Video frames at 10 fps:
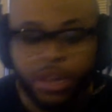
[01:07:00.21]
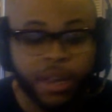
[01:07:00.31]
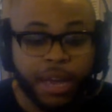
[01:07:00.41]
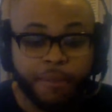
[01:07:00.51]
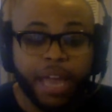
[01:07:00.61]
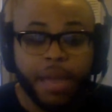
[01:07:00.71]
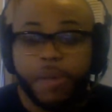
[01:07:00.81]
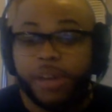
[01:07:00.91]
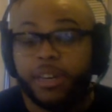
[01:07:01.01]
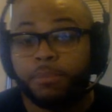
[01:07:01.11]
In my
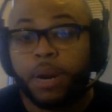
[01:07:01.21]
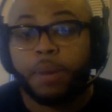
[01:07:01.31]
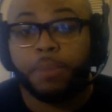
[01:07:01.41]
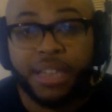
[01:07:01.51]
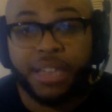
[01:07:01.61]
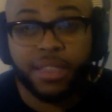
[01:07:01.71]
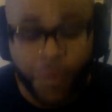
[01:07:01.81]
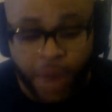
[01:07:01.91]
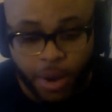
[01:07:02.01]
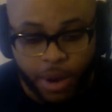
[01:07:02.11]
opinion, Brett played this
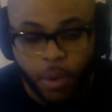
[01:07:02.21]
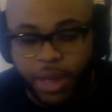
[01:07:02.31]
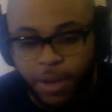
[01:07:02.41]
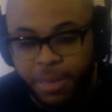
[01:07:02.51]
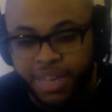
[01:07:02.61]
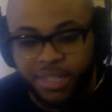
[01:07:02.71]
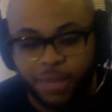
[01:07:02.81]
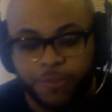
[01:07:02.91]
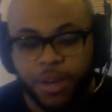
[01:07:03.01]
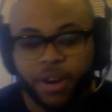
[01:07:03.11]
very well because he
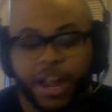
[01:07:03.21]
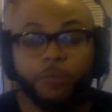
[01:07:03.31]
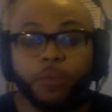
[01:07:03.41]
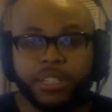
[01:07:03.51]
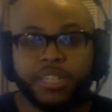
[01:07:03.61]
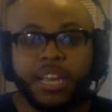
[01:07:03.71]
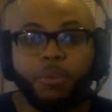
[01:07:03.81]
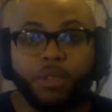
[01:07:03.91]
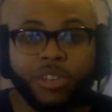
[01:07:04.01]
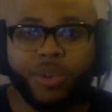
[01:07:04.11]
figured out what Sam
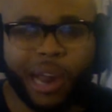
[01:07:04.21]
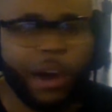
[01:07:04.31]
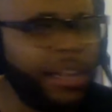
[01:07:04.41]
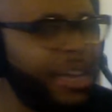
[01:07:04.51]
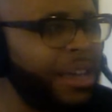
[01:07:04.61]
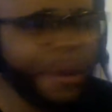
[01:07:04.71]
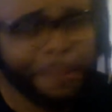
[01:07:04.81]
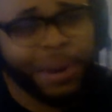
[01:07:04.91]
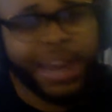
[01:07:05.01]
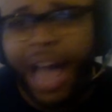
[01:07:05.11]
was doing early.
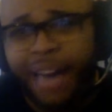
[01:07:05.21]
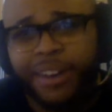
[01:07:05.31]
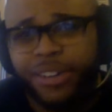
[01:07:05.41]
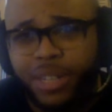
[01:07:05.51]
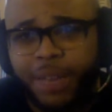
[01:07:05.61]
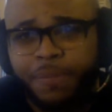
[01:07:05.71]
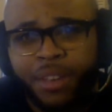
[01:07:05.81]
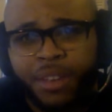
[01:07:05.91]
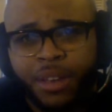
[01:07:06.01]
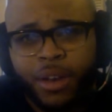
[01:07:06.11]
Brett, honestly,
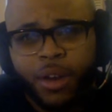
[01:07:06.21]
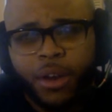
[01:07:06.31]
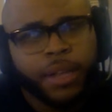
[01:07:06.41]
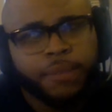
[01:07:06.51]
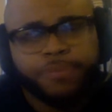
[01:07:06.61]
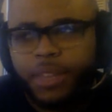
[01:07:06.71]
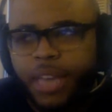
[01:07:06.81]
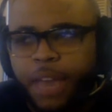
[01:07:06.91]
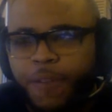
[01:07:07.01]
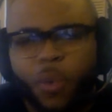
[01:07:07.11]

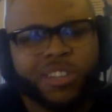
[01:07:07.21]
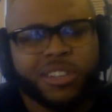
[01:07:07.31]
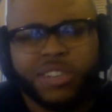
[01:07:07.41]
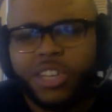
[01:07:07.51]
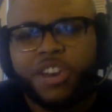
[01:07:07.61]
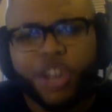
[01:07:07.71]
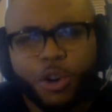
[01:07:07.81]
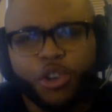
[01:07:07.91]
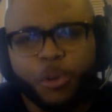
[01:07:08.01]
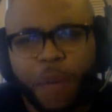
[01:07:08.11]
if he wasn't such a
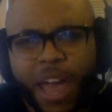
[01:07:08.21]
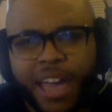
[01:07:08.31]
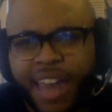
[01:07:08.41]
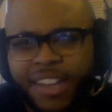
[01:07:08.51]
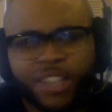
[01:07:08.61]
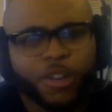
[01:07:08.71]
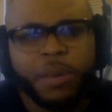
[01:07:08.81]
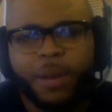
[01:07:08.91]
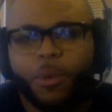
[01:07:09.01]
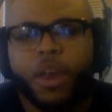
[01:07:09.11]
douchebag and had so
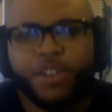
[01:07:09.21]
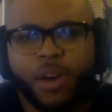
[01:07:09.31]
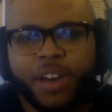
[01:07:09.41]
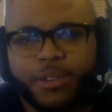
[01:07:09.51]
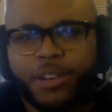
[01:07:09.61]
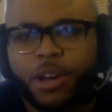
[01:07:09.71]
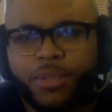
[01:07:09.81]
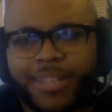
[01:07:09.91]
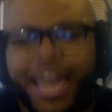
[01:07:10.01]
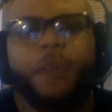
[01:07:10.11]
many racial
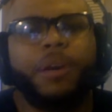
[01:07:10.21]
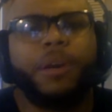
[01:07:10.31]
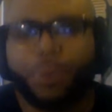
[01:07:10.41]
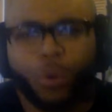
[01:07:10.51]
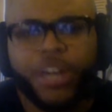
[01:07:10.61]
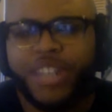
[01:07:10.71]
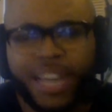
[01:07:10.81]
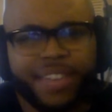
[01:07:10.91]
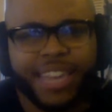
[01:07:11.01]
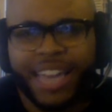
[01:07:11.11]
undertones, I would
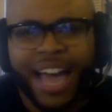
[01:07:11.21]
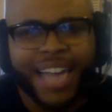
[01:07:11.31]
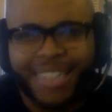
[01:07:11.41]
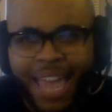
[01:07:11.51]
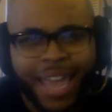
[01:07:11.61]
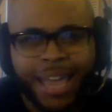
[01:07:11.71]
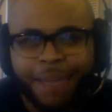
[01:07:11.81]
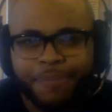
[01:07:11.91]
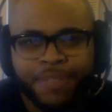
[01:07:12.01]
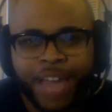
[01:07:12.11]
appreciate the guy's
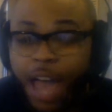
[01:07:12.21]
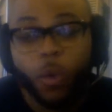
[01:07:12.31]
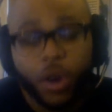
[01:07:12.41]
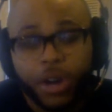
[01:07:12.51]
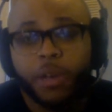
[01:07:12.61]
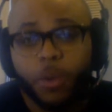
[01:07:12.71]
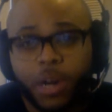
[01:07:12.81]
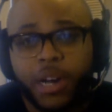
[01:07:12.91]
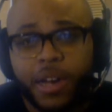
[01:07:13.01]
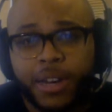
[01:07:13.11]
game. I really
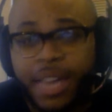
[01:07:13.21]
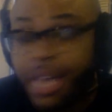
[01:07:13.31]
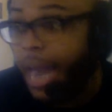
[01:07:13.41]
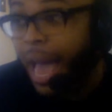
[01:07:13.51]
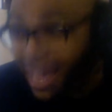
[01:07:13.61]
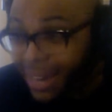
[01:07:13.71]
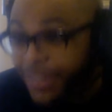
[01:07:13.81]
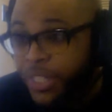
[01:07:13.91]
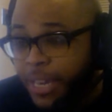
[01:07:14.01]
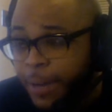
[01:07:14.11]
would. And
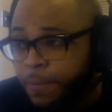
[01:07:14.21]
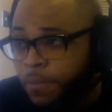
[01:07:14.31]
honestly,